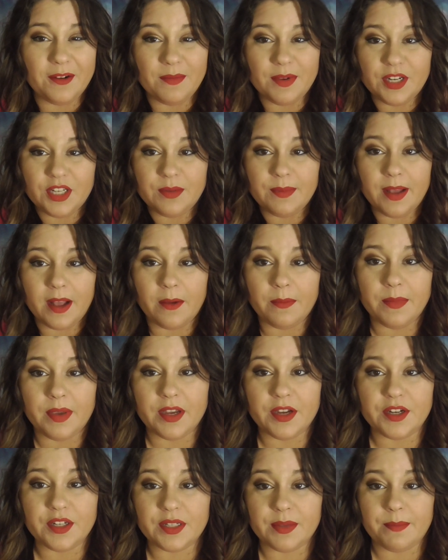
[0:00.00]
much about
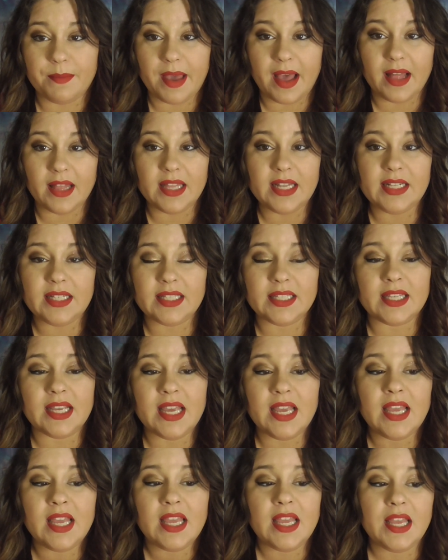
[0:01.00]
mirrors and palettes
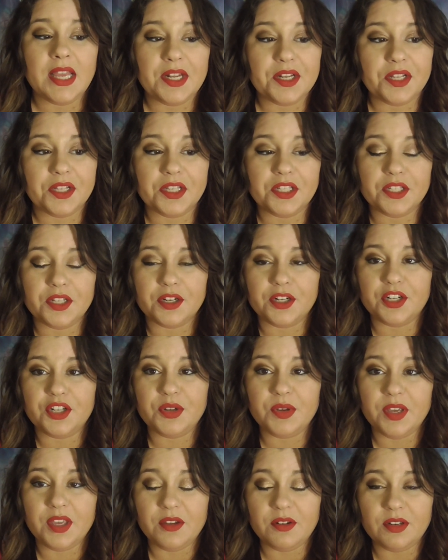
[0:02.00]
until I started
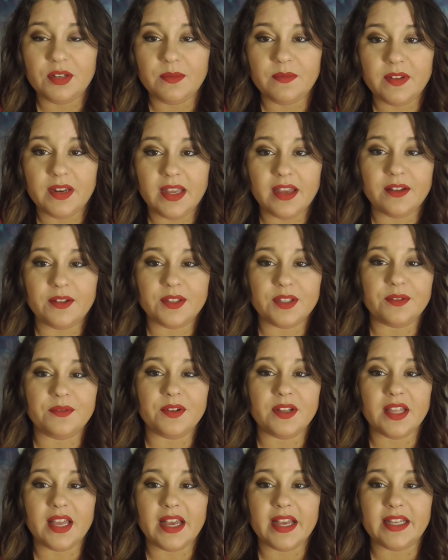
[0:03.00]
doing YouTube videos and
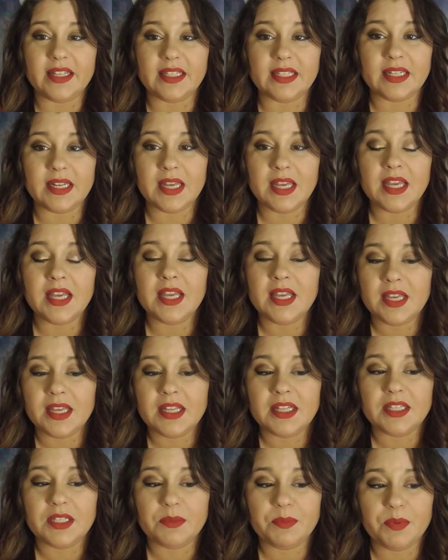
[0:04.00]
realized
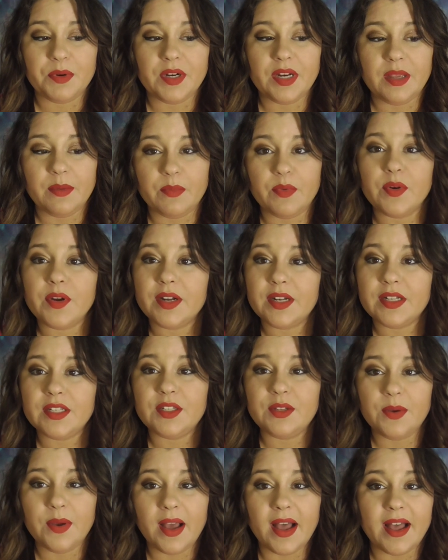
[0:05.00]
it's pretty important
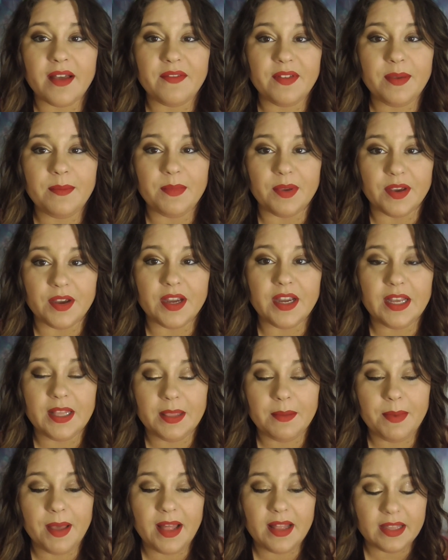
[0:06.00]
to have a mirror in
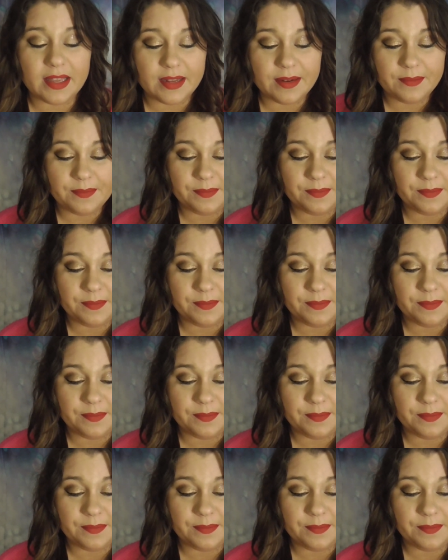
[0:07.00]
the palette.